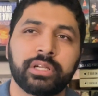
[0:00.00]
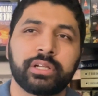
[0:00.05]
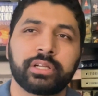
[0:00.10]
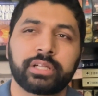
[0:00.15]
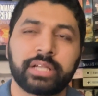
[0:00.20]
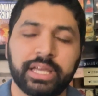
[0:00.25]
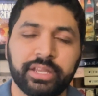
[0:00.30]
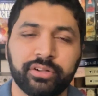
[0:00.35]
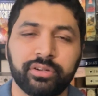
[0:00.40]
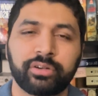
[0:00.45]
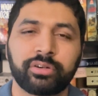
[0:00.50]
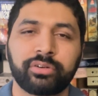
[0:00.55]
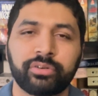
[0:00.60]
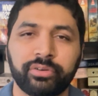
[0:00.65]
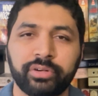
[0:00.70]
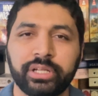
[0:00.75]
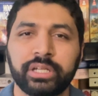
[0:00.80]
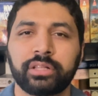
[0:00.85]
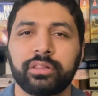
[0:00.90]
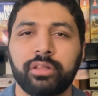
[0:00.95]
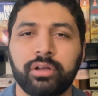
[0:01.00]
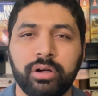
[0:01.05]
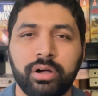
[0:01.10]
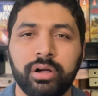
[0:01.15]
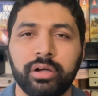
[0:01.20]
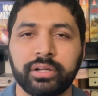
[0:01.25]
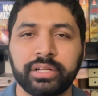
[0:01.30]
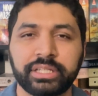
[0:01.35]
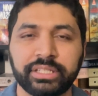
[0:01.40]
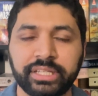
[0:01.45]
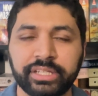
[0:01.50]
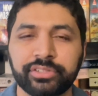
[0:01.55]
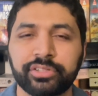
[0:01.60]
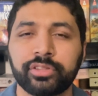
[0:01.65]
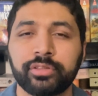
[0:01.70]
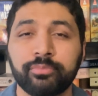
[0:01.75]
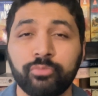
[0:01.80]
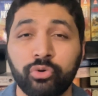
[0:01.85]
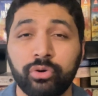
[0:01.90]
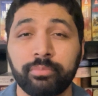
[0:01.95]
kind of hurry along and get to the
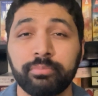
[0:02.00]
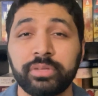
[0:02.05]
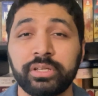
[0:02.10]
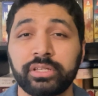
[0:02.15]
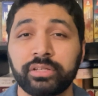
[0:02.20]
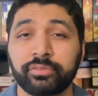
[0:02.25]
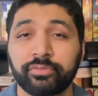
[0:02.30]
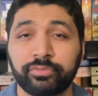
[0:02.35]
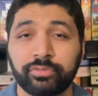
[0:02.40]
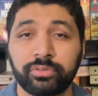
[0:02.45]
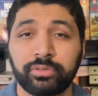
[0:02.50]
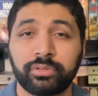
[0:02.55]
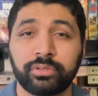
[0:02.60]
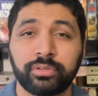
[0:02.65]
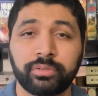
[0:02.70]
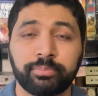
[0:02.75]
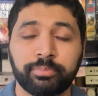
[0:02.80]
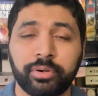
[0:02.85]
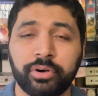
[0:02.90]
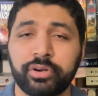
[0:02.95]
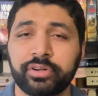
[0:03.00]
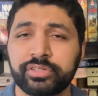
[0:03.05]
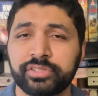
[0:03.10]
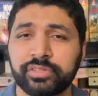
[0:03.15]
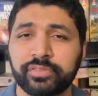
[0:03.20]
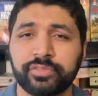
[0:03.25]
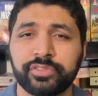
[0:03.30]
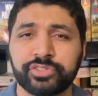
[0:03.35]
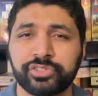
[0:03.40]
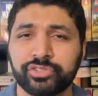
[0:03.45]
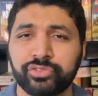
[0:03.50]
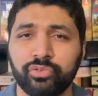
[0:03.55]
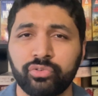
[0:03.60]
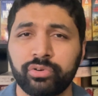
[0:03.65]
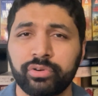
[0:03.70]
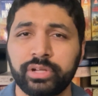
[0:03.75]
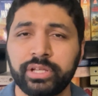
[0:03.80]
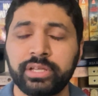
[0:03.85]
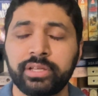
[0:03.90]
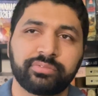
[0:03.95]
more meaningful parts of the
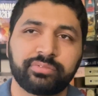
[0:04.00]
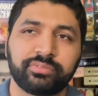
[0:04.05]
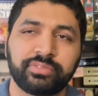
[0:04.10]
story.